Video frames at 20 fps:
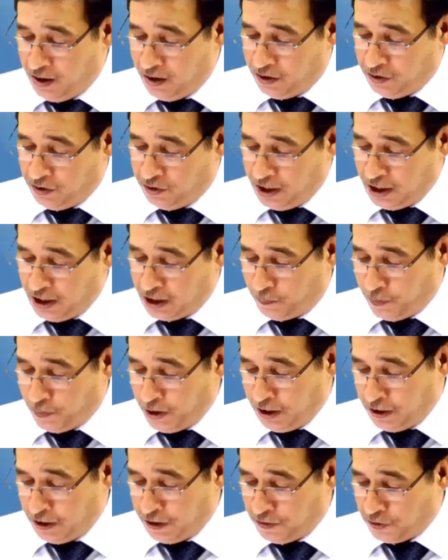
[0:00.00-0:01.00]
Just
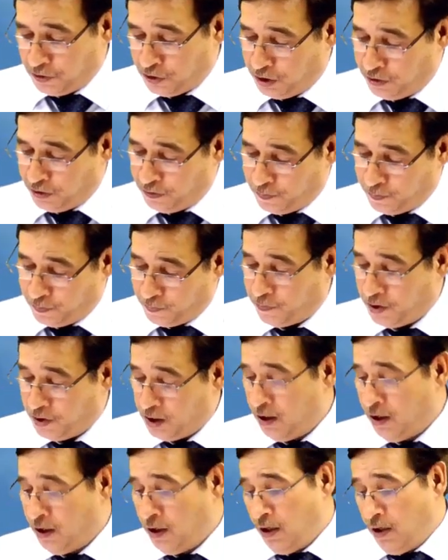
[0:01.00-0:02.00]
pay attention.
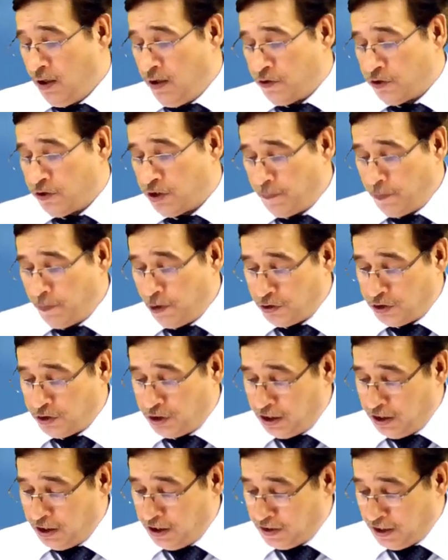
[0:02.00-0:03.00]
Suppose
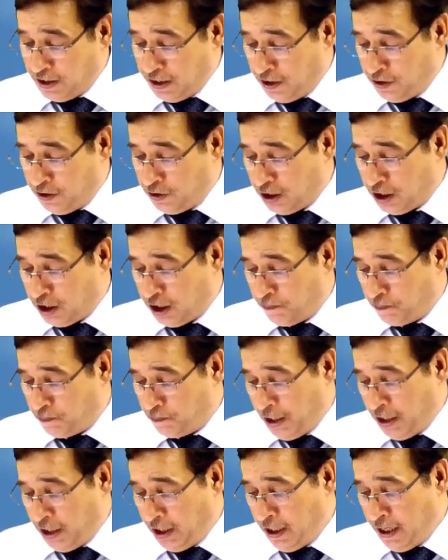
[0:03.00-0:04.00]
there is an entity
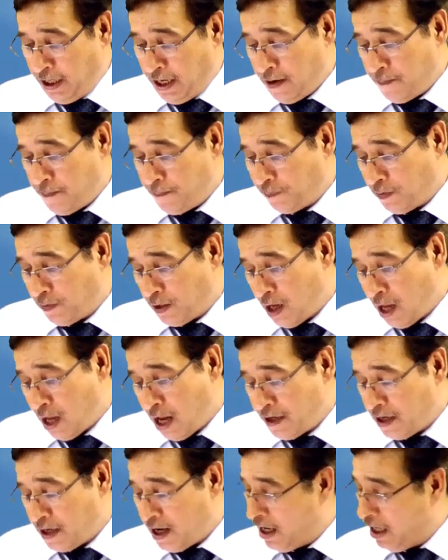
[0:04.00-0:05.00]
P,
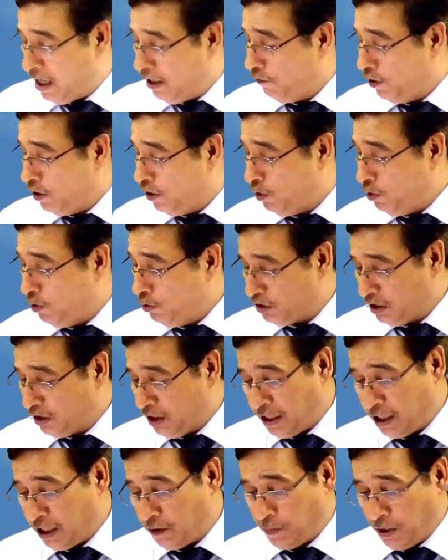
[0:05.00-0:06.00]
and I will use the
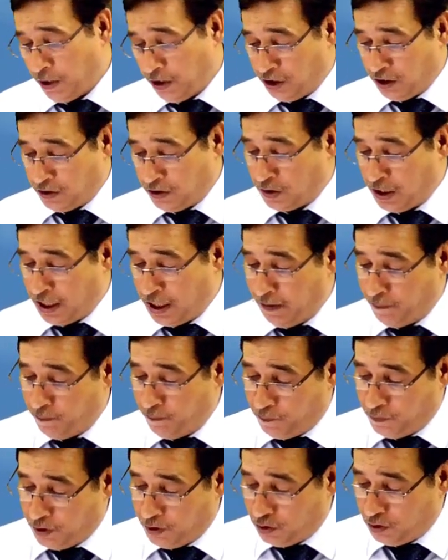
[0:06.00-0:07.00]
red pen this time
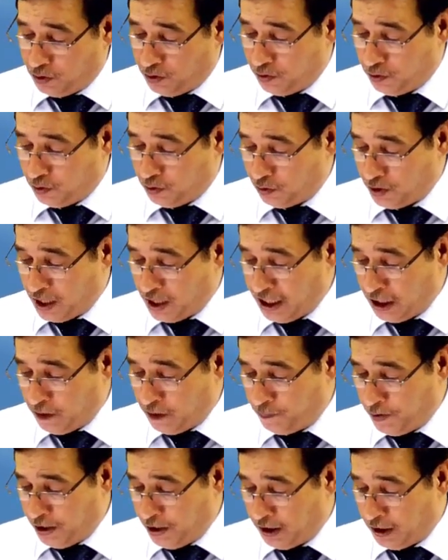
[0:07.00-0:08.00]
to
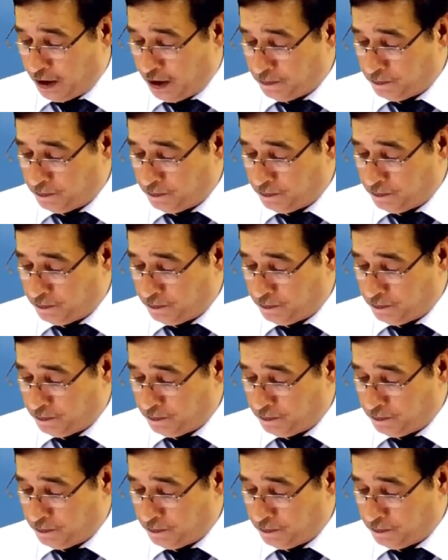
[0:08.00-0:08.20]
write P.